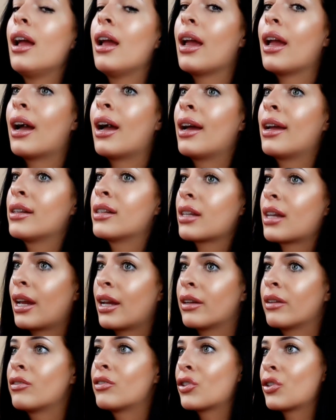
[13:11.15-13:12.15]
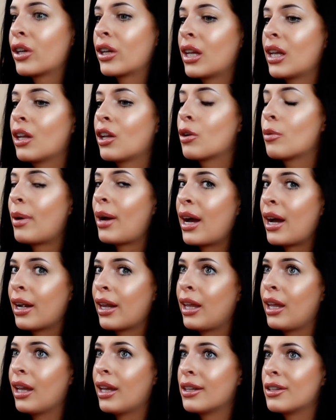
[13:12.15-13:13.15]
and kind of tricking your
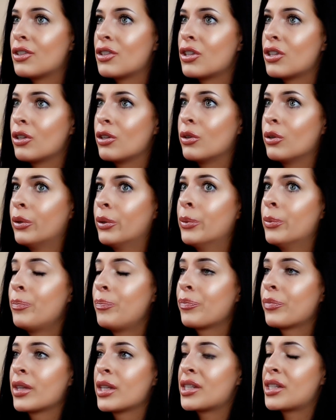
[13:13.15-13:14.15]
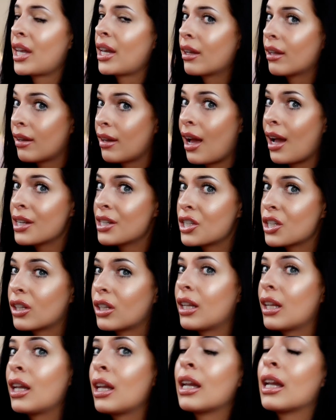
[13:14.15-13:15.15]
body into
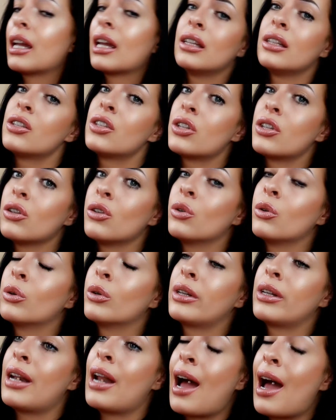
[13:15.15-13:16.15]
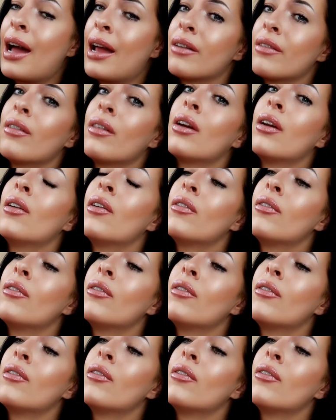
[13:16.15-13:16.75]
psychologically into not